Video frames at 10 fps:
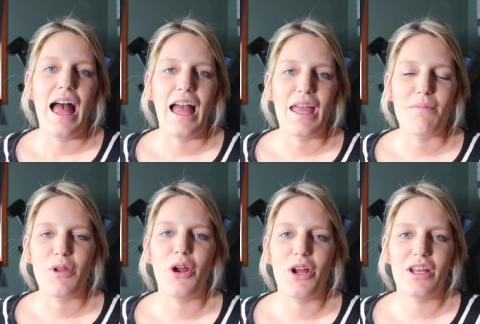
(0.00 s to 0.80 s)
I am
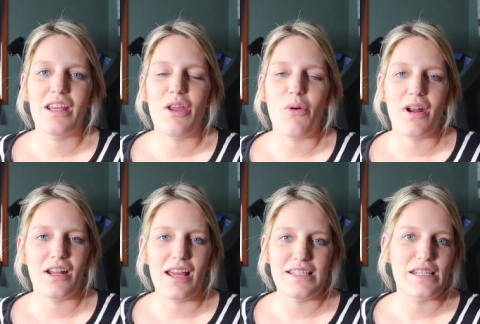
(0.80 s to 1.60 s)
currently
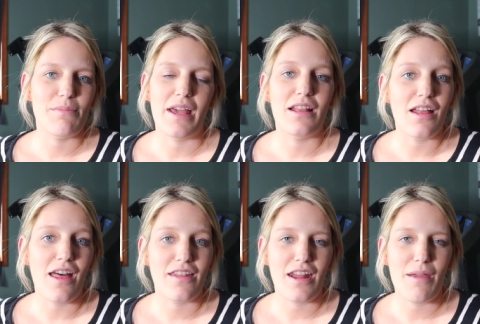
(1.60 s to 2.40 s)
organizing my
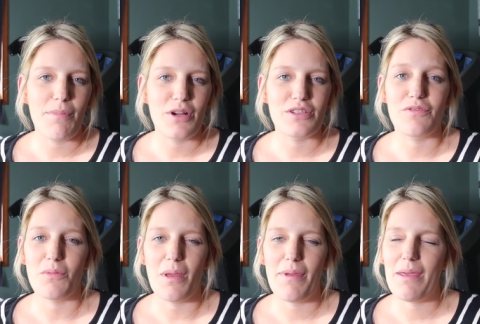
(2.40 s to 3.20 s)
cloth diapers for
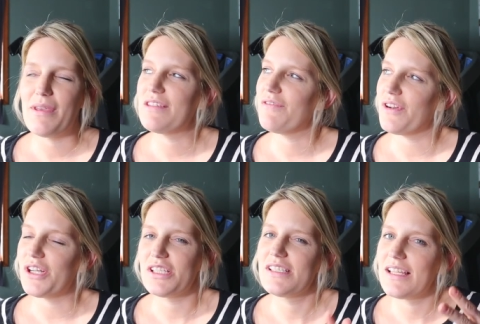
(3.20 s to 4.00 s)
my baby's
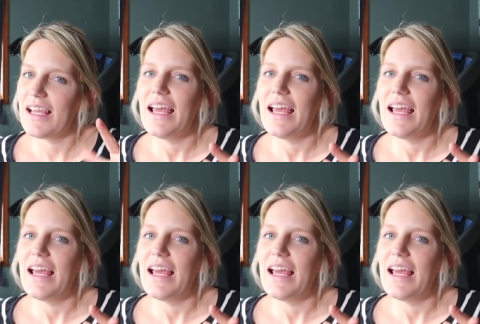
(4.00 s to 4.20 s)
first